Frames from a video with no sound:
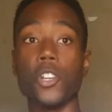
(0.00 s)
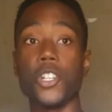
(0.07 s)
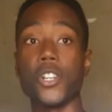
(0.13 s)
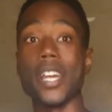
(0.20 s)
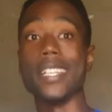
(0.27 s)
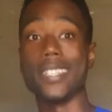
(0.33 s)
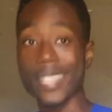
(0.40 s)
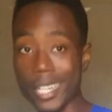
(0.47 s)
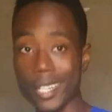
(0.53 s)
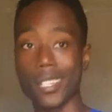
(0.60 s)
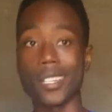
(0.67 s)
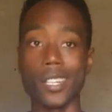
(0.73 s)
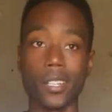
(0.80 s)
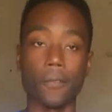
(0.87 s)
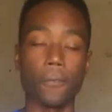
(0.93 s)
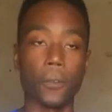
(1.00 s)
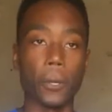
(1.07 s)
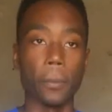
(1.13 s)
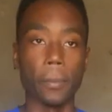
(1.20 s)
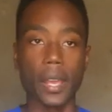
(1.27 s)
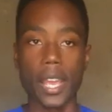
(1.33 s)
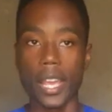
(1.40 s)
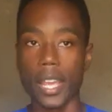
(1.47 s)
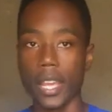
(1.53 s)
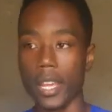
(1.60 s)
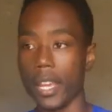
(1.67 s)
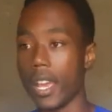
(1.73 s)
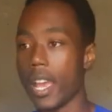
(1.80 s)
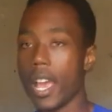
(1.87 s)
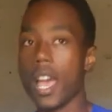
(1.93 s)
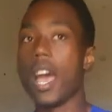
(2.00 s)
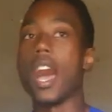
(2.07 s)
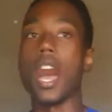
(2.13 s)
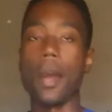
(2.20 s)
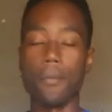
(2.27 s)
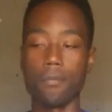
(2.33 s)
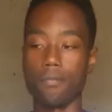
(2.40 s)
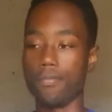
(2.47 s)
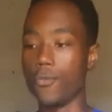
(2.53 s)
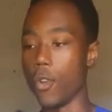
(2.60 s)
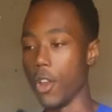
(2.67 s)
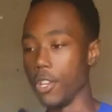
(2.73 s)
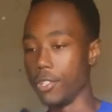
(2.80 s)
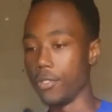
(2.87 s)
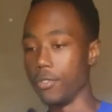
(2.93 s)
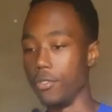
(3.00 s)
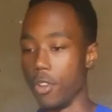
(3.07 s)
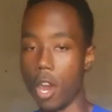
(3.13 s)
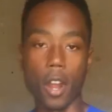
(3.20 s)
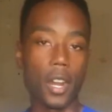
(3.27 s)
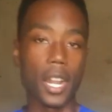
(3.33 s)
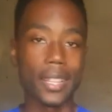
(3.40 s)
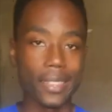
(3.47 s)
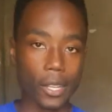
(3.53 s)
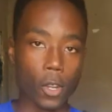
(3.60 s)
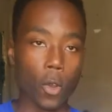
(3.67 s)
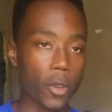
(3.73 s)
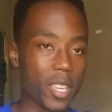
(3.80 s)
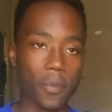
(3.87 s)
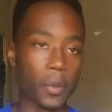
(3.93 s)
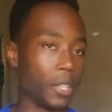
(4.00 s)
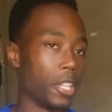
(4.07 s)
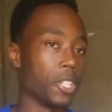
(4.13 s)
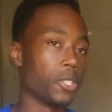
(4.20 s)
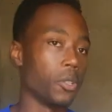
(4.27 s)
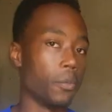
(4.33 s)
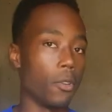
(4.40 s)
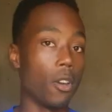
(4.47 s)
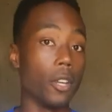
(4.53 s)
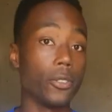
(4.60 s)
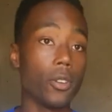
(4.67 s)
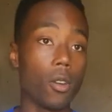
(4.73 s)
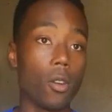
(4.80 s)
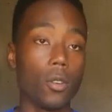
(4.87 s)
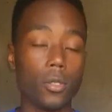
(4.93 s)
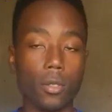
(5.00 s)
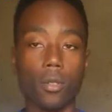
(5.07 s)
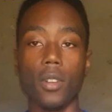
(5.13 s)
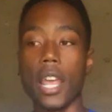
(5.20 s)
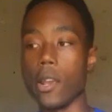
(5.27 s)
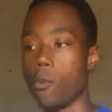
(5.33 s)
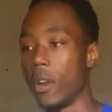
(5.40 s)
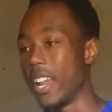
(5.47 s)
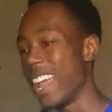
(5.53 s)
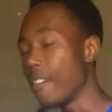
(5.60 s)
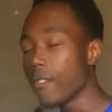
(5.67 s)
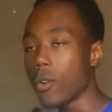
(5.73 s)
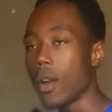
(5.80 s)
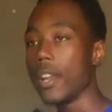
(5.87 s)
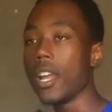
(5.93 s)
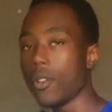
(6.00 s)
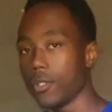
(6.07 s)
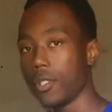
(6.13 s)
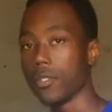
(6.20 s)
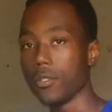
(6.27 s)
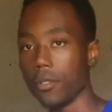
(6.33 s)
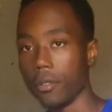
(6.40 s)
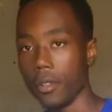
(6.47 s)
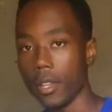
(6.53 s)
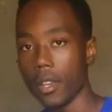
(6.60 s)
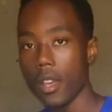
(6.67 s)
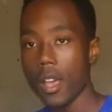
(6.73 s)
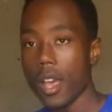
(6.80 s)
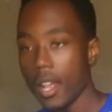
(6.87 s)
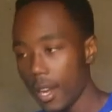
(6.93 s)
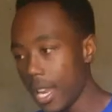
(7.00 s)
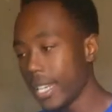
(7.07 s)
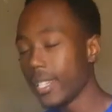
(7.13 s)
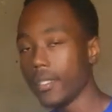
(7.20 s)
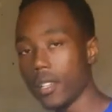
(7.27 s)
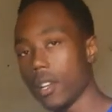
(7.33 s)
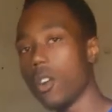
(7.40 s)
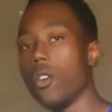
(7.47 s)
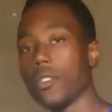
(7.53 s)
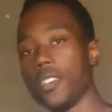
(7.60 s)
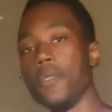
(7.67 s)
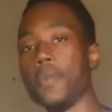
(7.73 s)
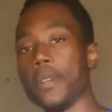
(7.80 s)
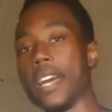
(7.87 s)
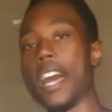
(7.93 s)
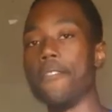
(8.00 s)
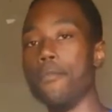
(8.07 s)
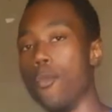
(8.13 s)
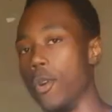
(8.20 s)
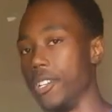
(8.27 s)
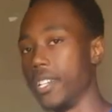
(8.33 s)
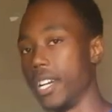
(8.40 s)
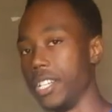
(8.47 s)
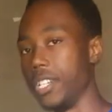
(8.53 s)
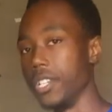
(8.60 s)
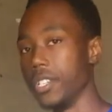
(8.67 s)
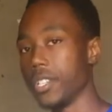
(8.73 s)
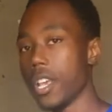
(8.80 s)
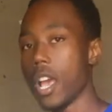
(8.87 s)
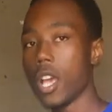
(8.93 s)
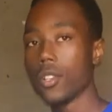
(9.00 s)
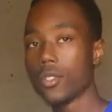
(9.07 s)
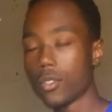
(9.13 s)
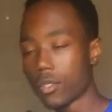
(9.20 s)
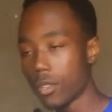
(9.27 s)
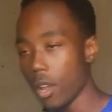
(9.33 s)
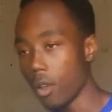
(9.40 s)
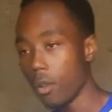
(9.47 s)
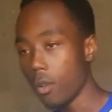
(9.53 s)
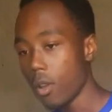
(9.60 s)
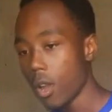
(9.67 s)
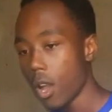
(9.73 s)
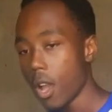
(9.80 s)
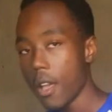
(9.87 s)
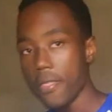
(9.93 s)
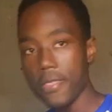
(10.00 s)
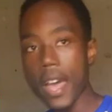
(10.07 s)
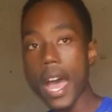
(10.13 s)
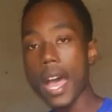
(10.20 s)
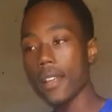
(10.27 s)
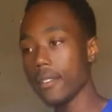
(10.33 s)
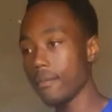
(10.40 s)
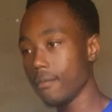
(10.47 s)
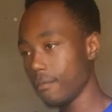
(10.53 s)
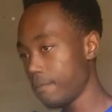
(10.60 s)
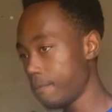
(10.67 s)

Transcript: were transitioning from a, I'm going to not let the goalkeeper touch the ball at all, to like what everyone else is doing, letting the goalkeeper have more touches. So that